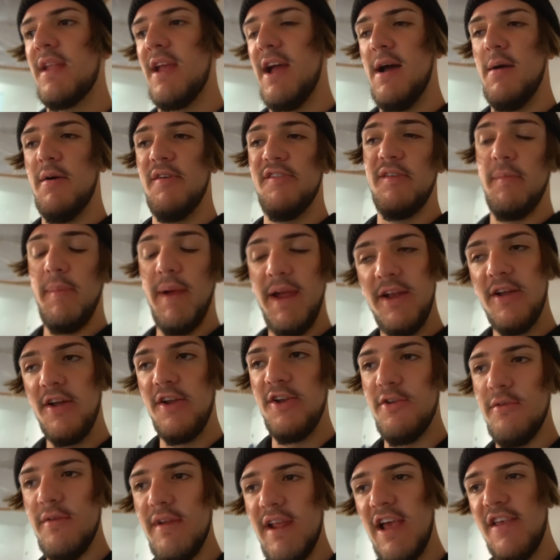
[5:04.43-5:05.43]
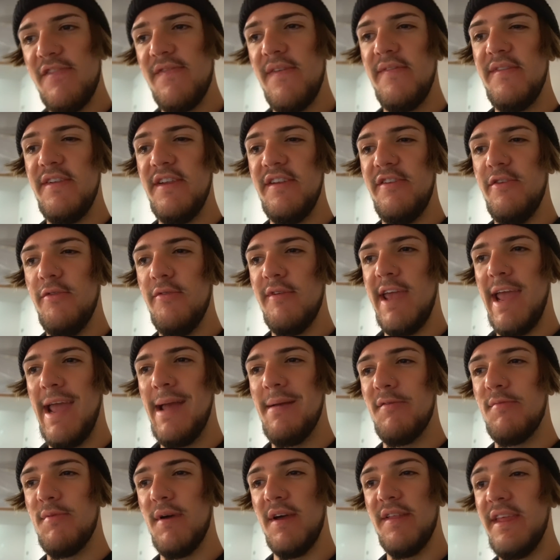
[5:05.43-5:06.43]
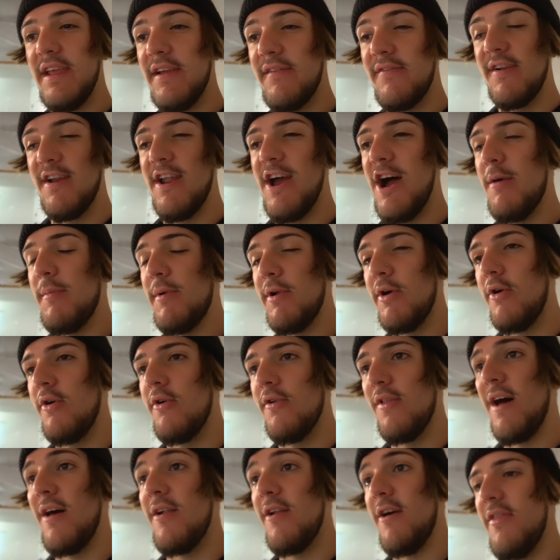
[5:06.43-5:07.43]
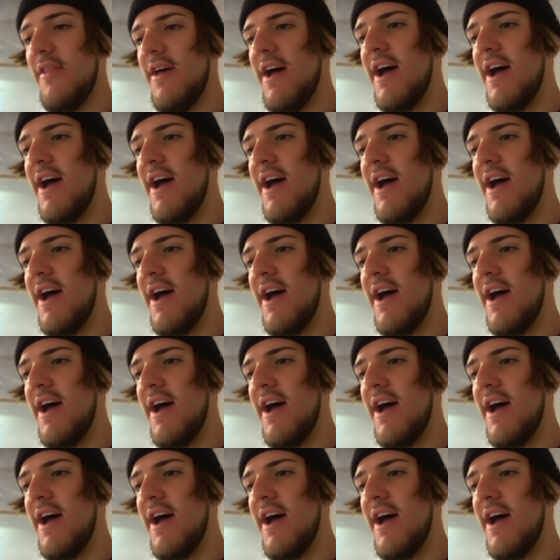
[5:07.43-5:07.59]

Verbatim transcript: I was debating on doing S52 cams, but I think for now I'm gonna hold out on